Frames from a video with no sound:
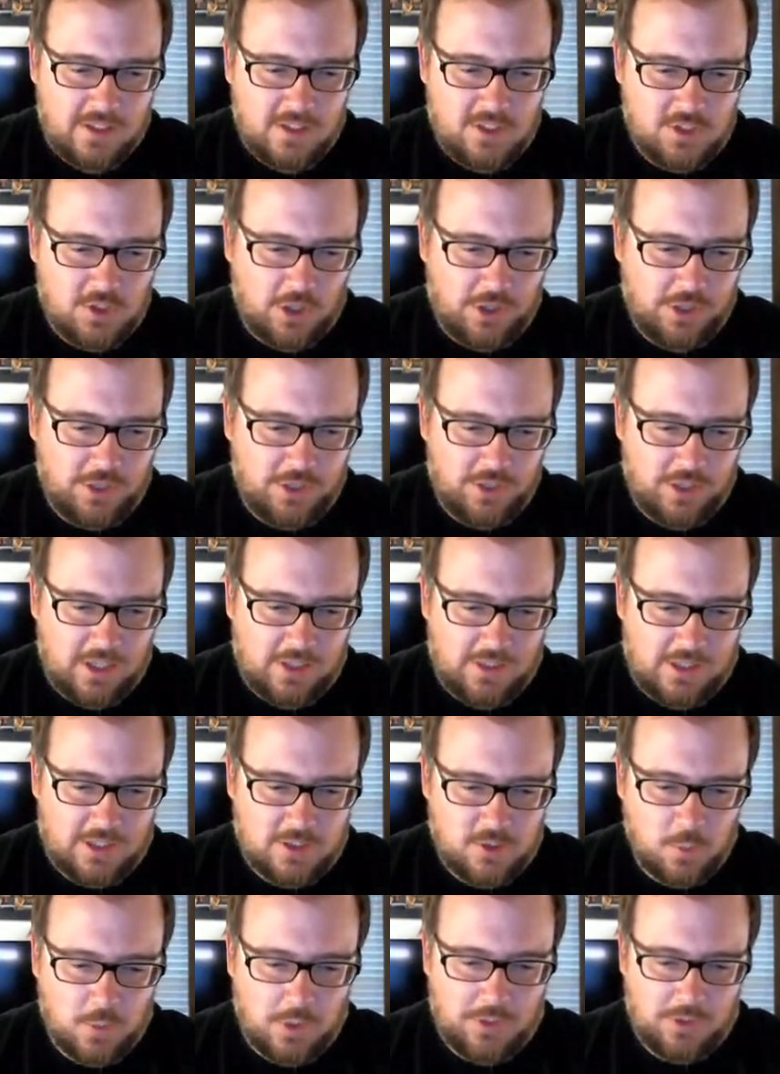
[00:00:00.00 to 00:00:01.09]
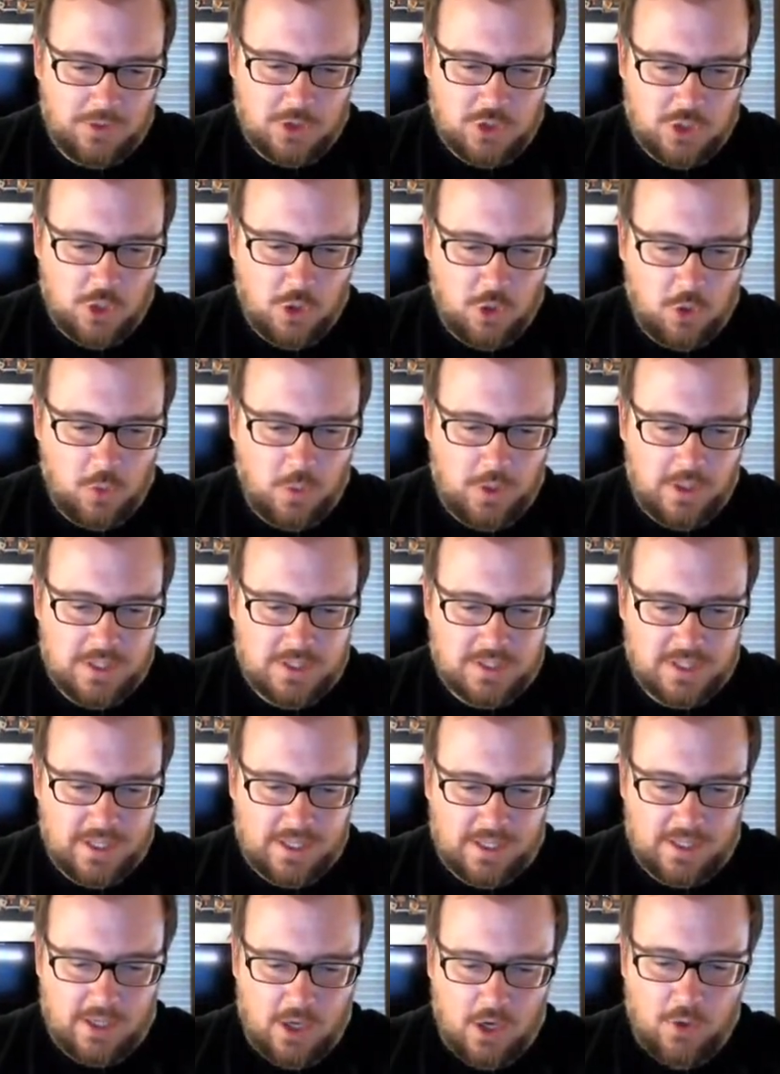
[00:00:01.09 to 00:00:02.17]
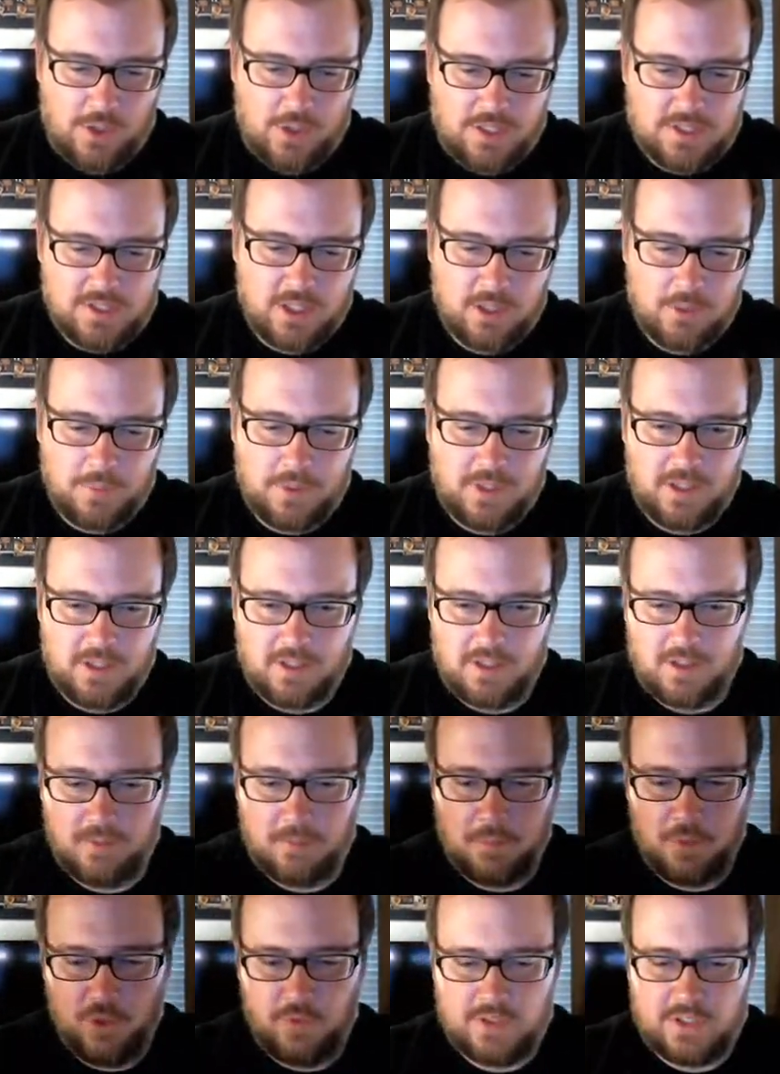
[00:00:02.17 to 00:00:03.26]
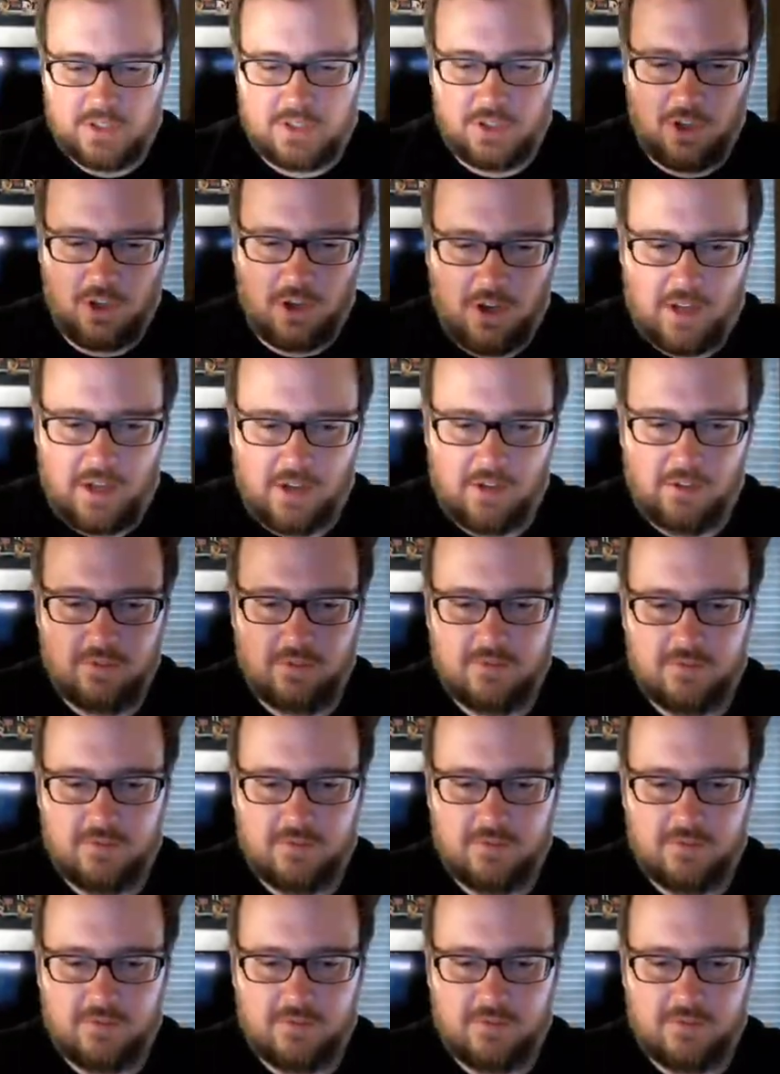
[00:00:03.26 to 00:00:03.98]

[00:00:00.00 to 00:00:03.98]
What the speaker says: So I think that's what the joke was, like, oh, he's going to be a movie star now.